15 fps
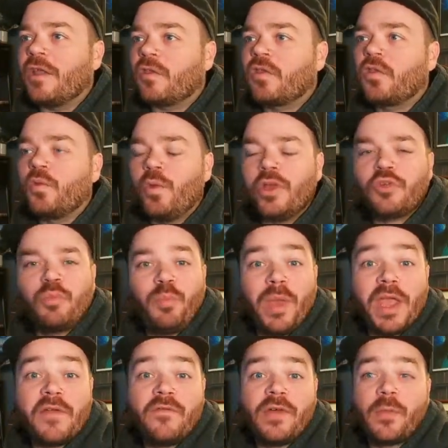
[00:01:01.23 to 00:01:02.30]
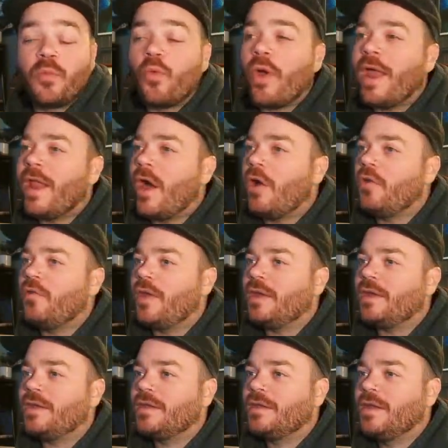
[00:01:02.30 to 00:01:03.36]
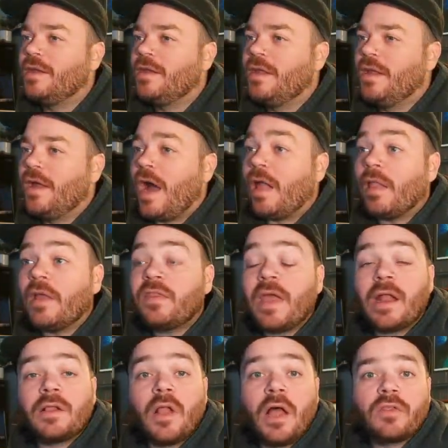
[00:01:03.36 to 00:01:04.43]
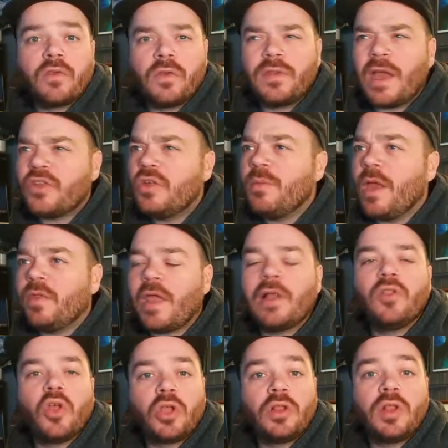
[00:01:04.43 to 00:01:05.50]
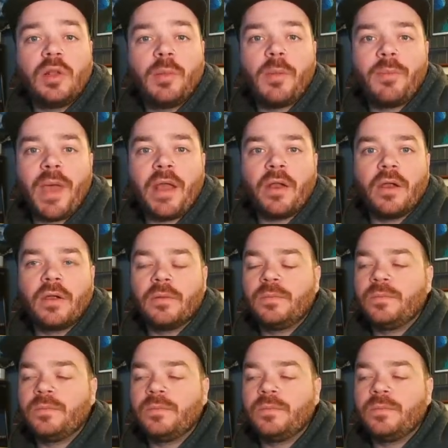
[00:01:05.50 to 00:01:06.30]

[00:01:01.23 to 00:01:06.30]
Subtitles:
A switch big flip right out of it. I like that a lot. So let's actually make that look a little bit better.